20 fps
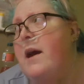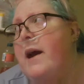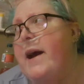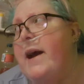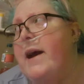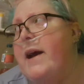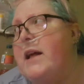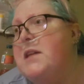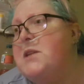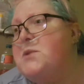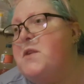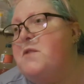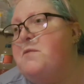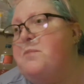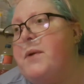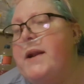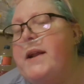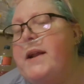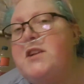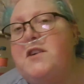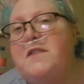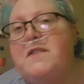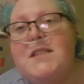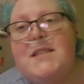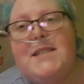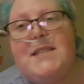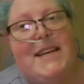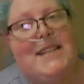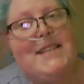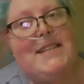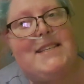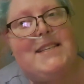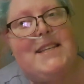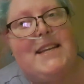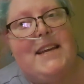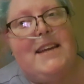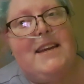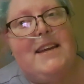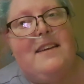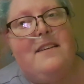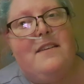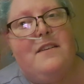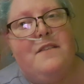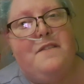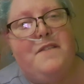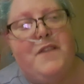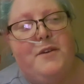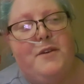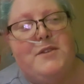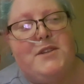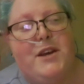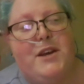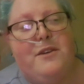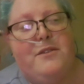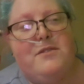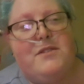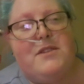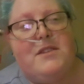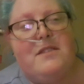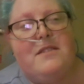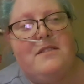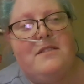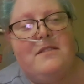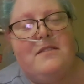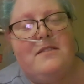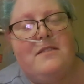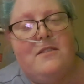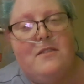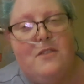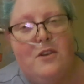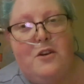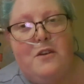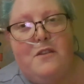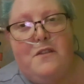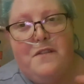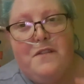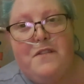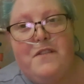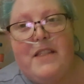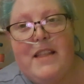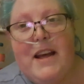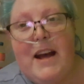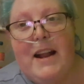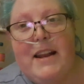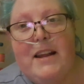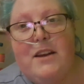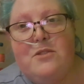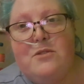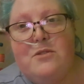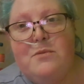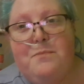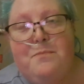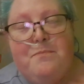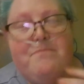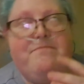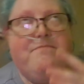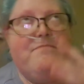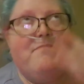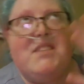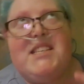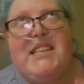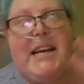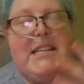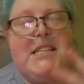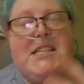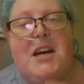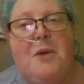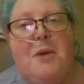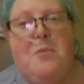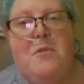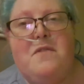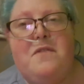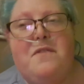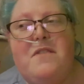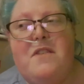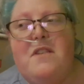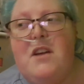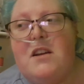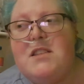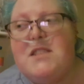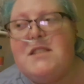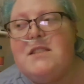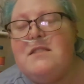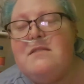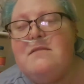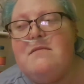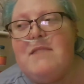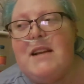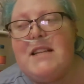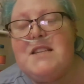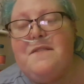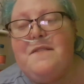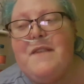And we've printed off 60 photos of that little setup of us as a